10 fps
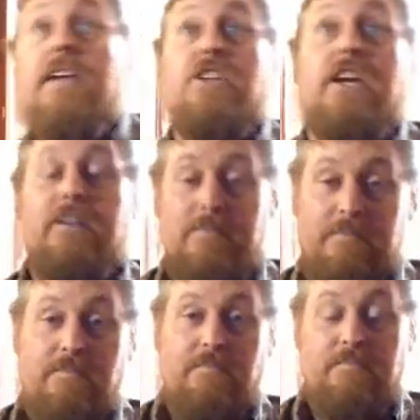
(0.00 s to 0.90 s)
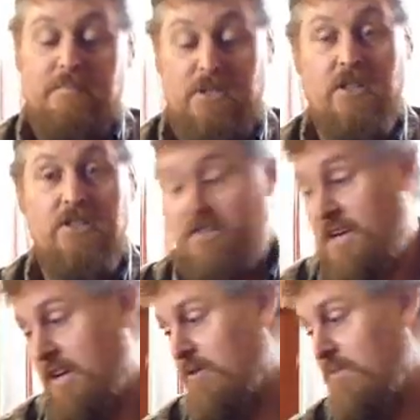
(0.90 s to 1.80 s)
Hey, Jacob. My son
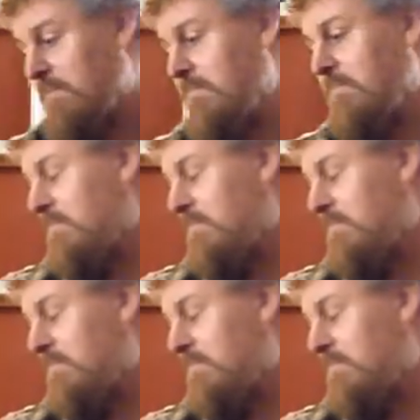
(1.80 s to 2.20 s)
just got home.